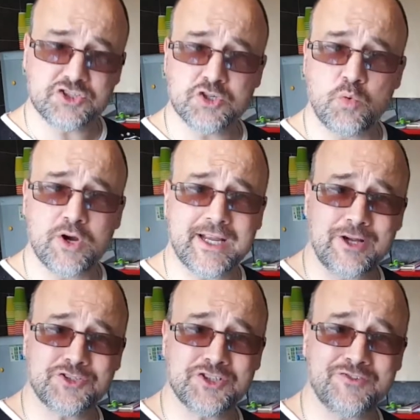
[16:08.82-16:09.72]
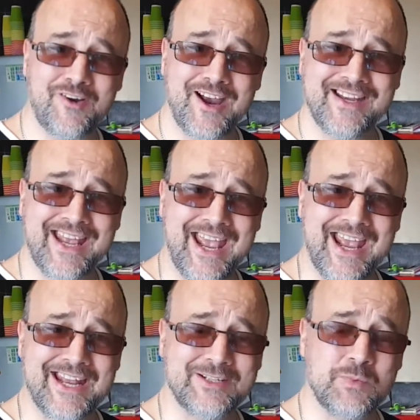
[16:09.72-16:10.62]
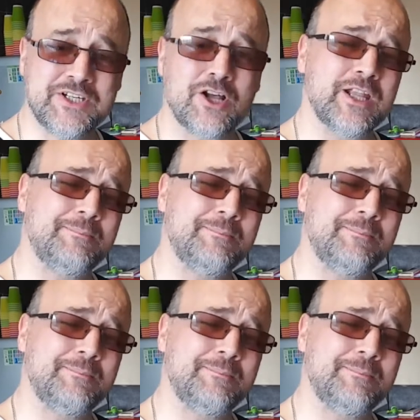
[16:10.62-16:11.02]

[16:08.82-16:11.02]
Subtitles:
should work out just fine, and we shall